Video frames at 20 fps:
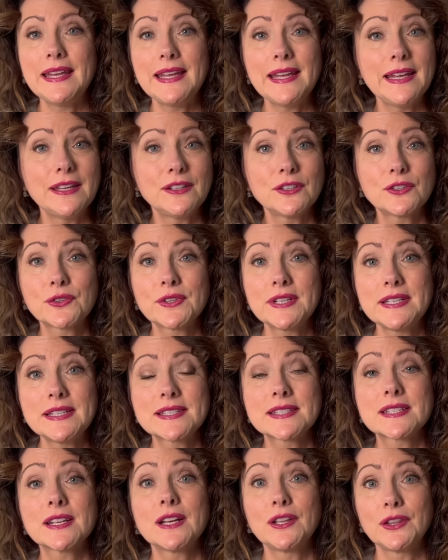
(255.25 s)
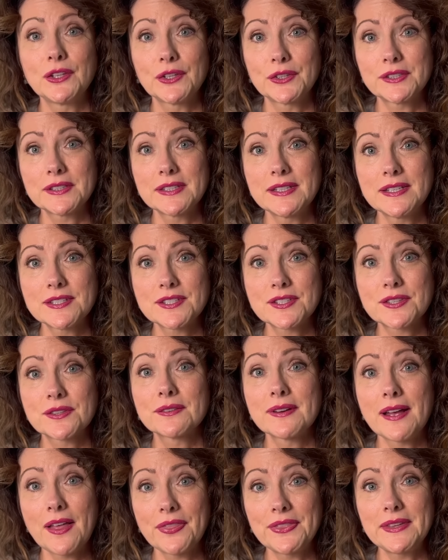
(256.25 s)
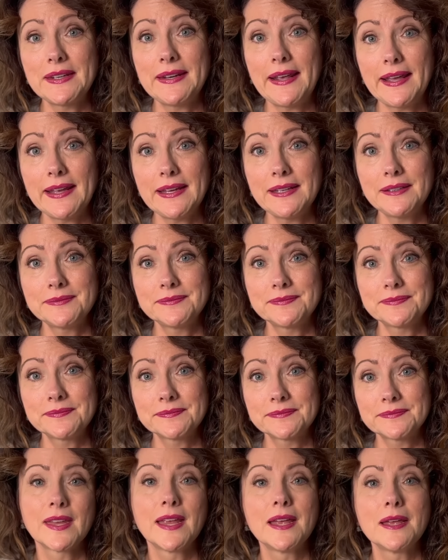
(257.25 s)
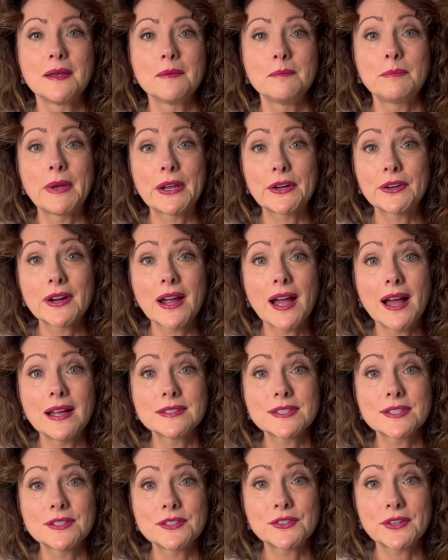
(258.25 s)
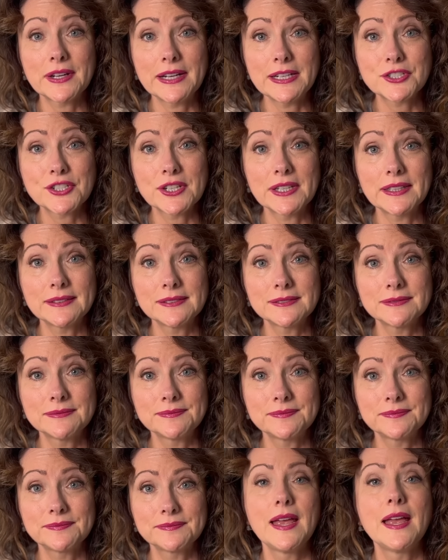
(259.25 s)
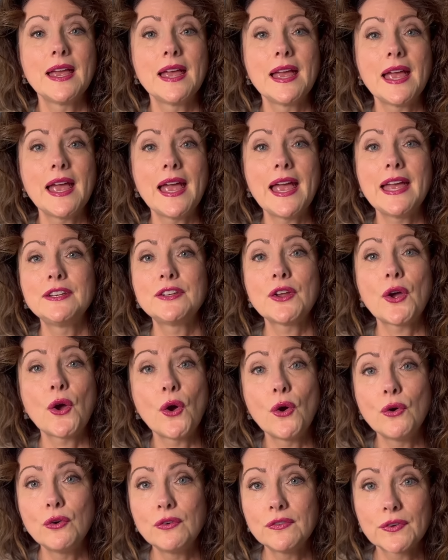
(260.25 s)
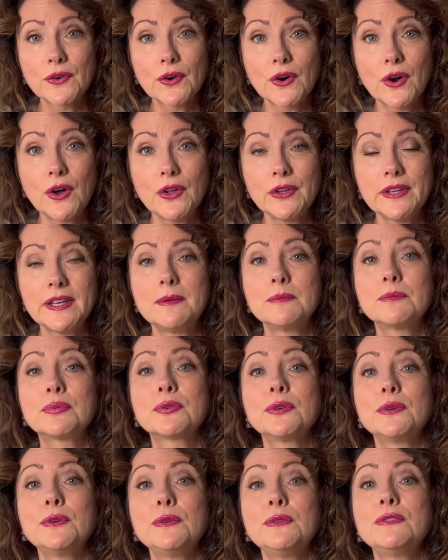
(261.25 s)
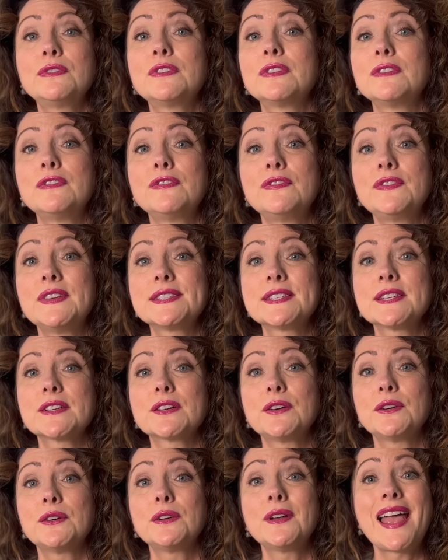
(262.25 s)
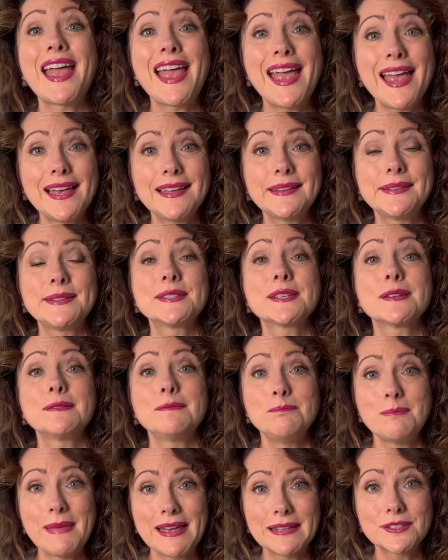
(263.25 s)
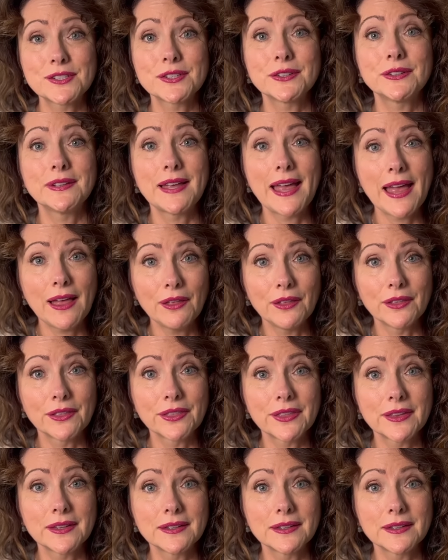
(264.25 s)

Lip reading: increased alertness throughout the day, better concentration, and overall improved physical and mental health.